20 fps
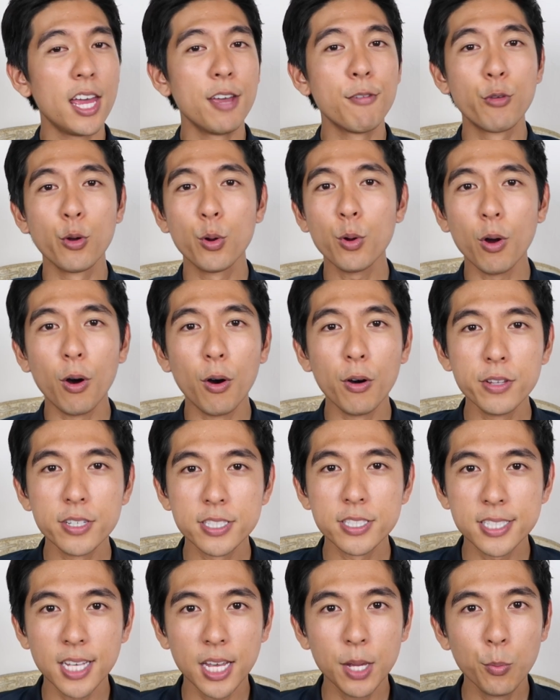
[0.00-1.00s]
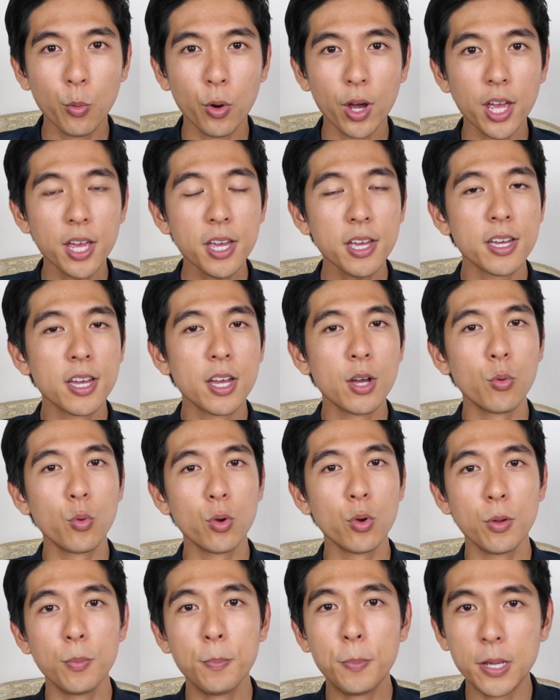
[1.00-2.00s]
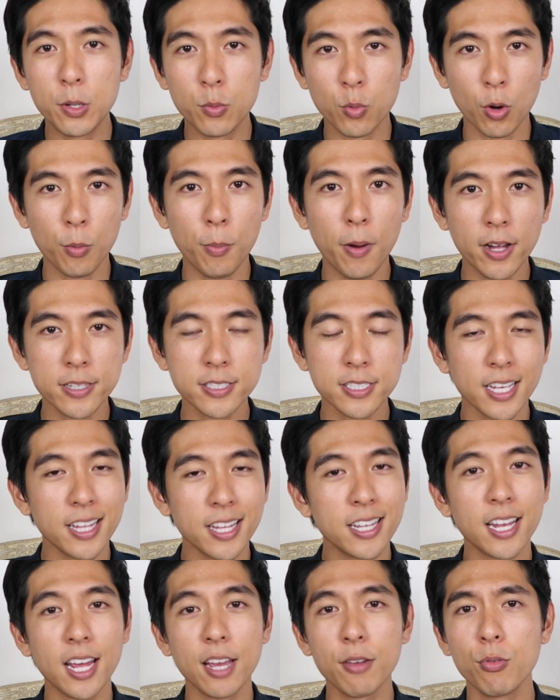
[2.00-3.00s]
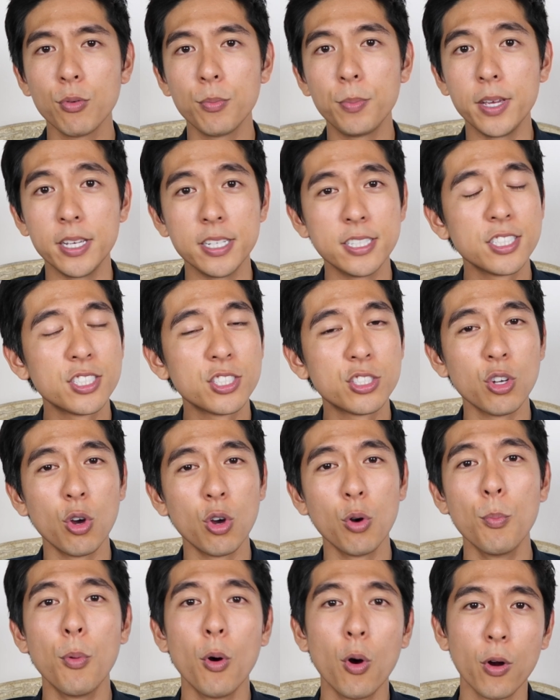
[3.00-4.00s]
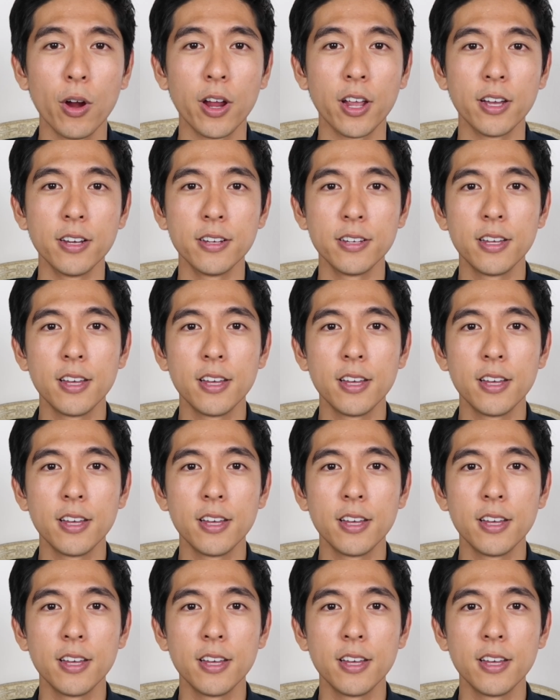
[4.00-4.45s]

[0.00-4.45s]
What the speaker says: If we were all the same way, we would be robots and life would be so boring.